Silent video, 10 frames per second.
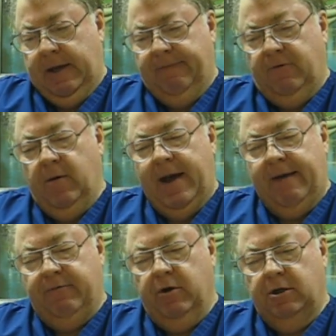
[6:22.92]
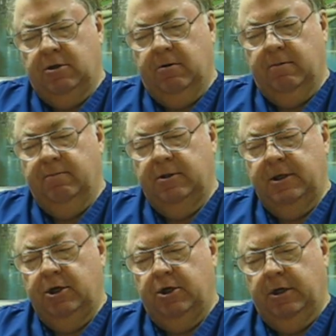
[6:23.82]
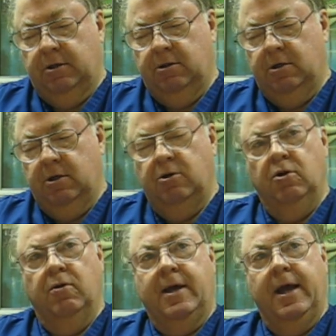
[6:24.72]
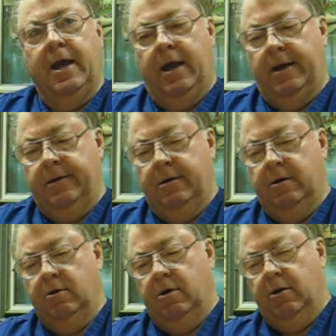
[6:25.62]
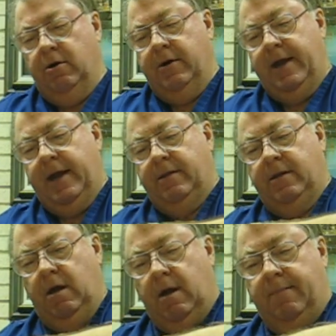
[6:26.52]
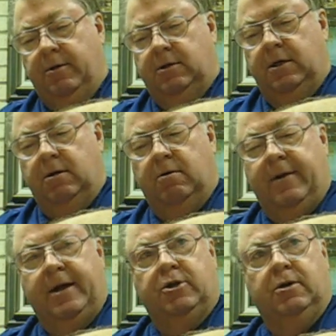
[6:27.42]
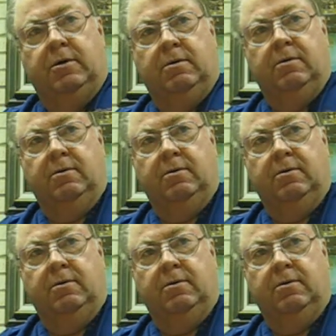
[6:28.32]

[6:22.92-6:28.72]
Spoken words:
If you have to in certain positions, you can turn your hand the opposite direction.